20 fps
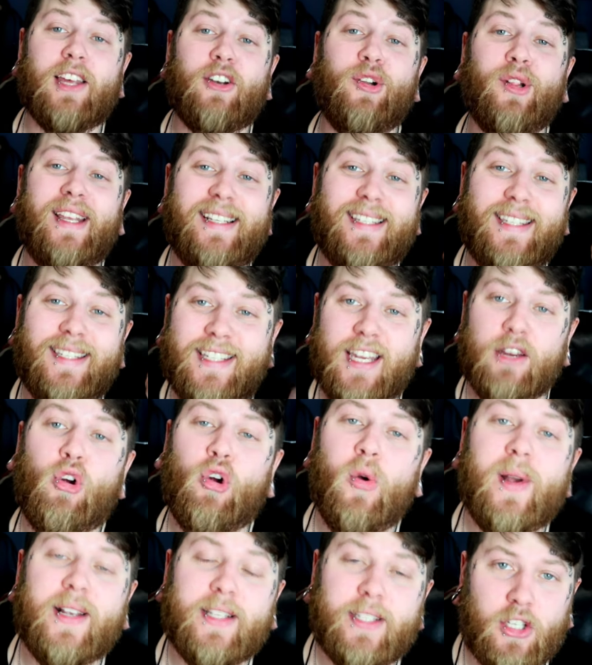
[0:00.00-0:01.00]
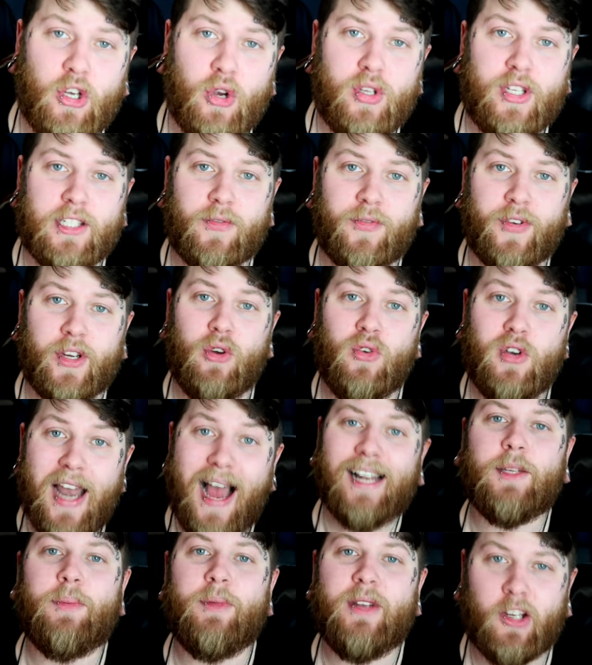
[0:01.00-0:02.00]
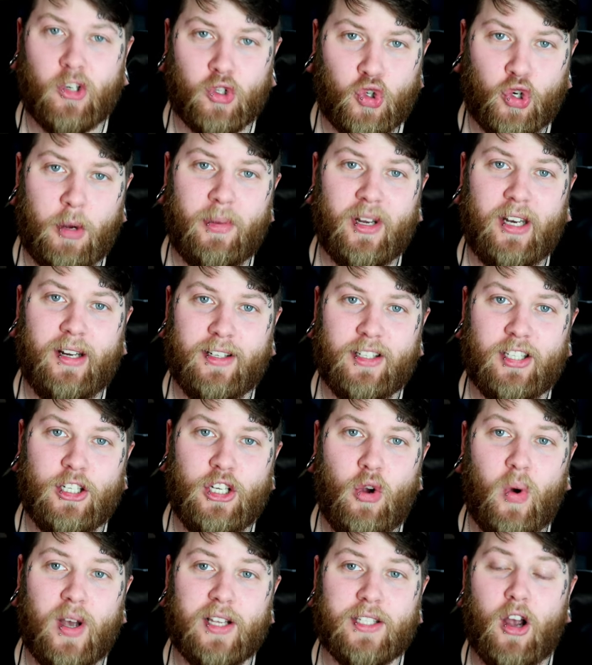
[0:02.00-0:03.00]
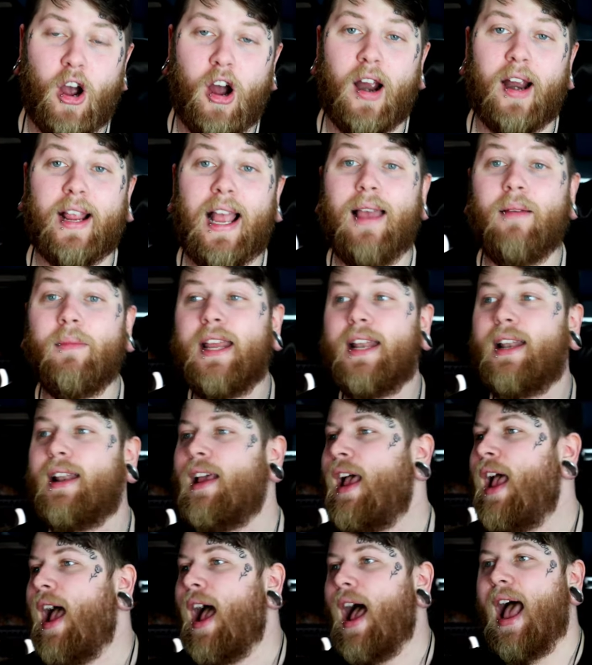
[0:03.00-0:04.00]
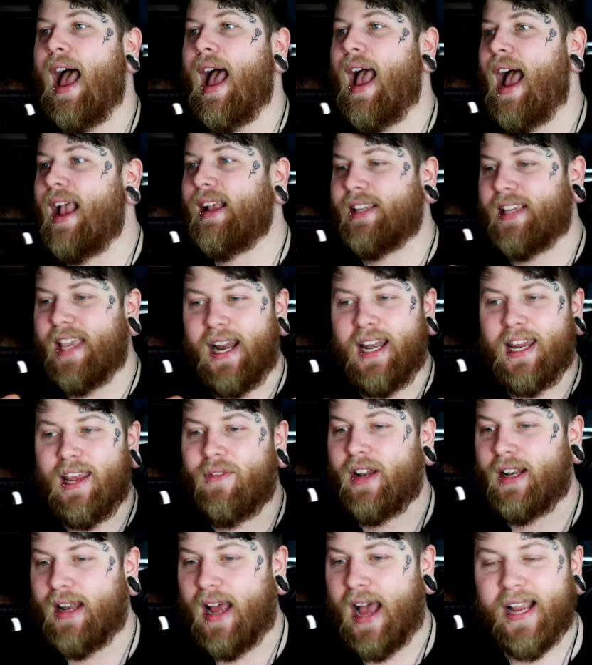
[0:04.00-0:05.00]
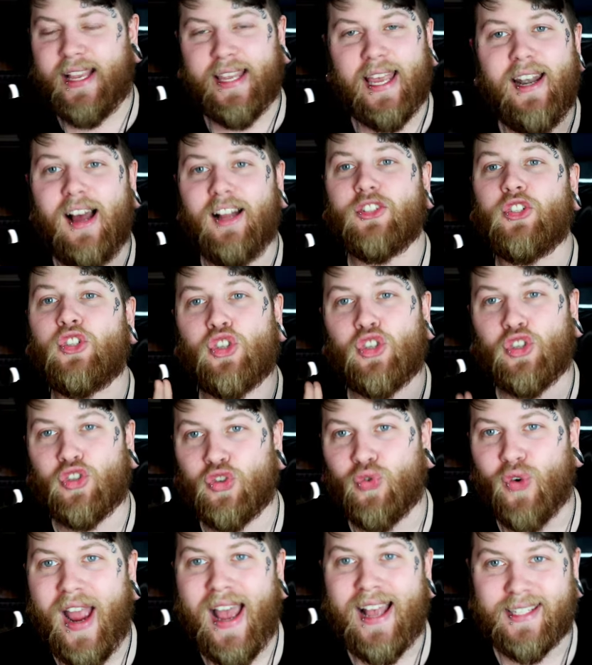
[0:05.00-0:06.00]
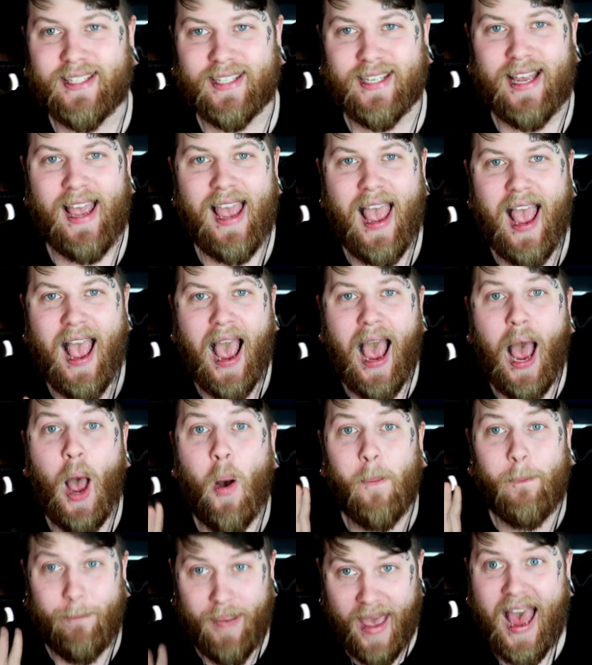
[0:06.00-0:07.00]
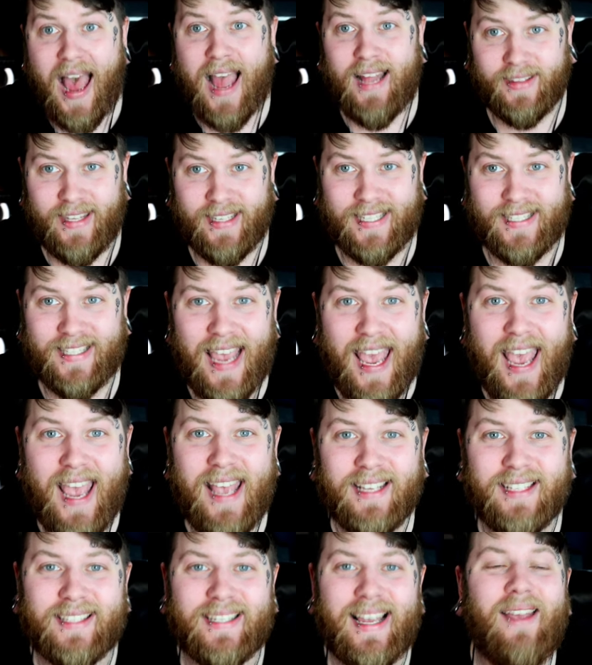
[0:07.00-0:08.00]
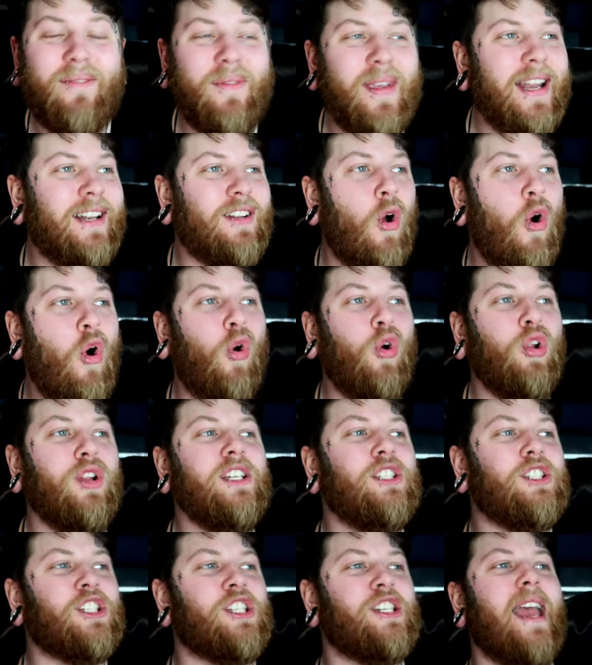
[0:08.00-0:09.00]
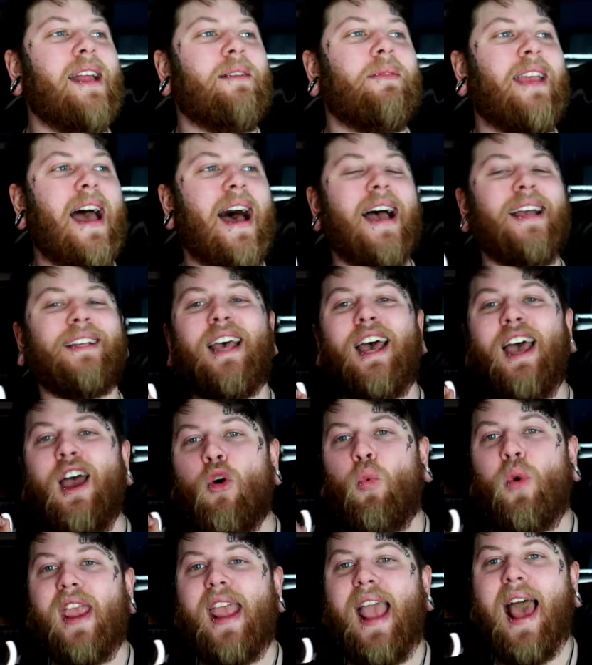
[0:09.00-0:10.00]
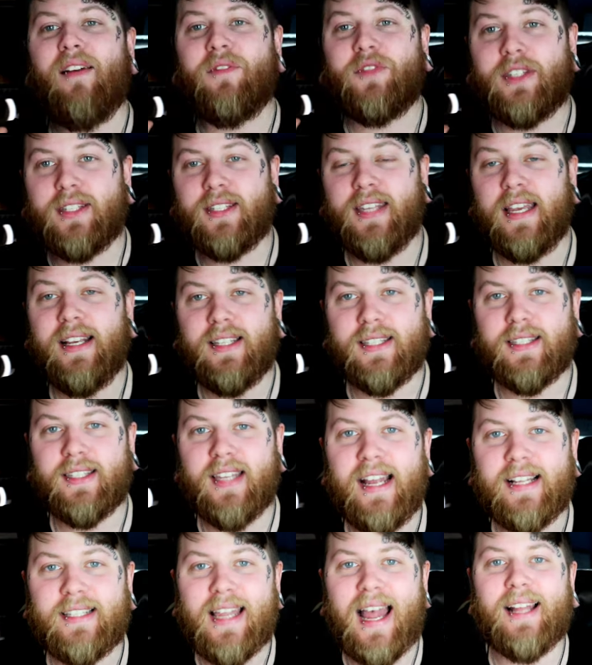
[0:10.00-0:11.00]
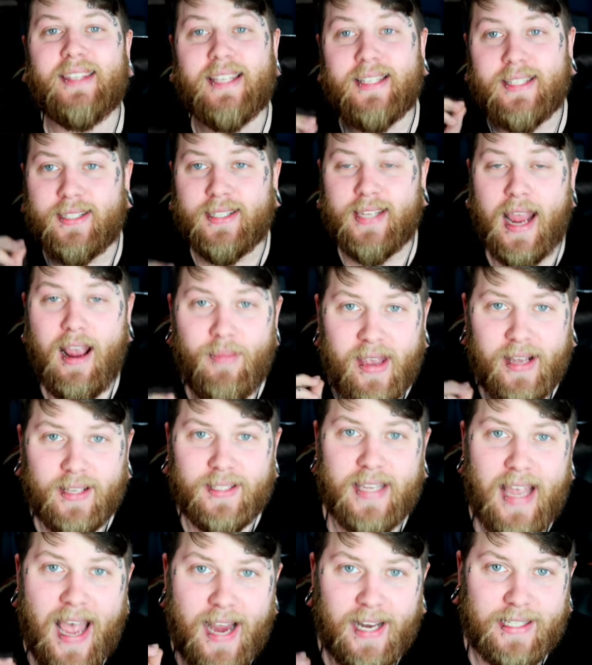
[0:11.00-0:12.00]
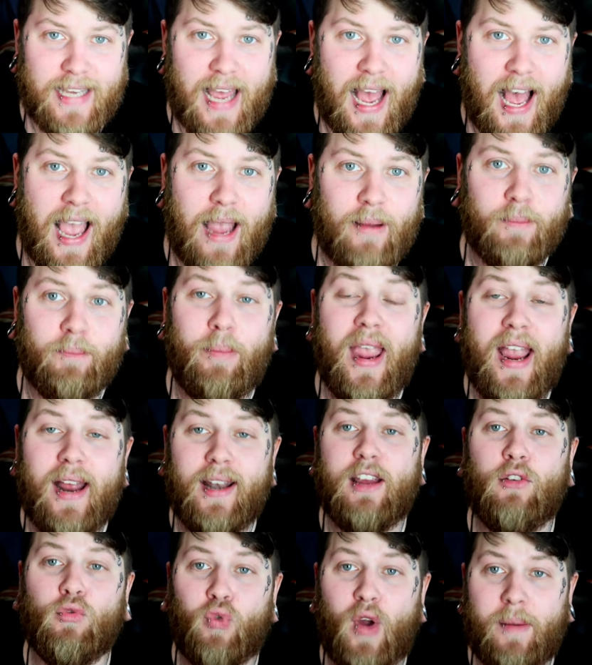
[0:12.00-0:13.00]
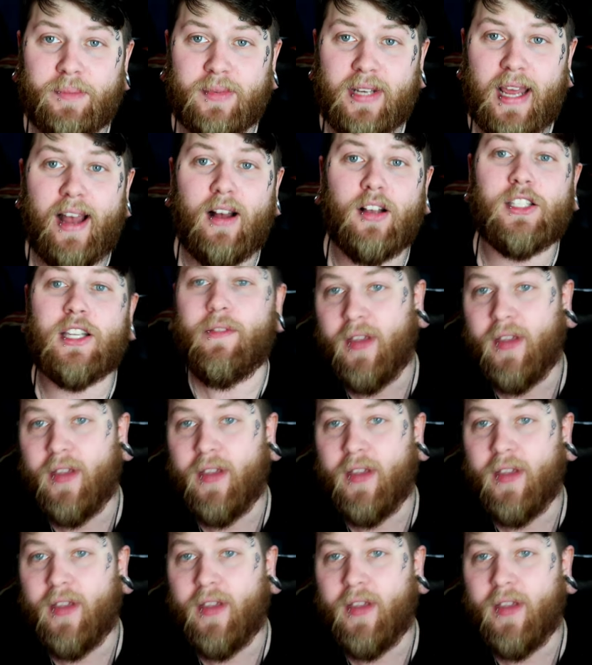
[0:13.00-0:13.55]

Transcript: literally zero excuses for you not to be contributing to US ARC. I mean, I cannot stress how bad this is. I mean, holy shit, guys. We have 6 states at the same exact time banning reptiles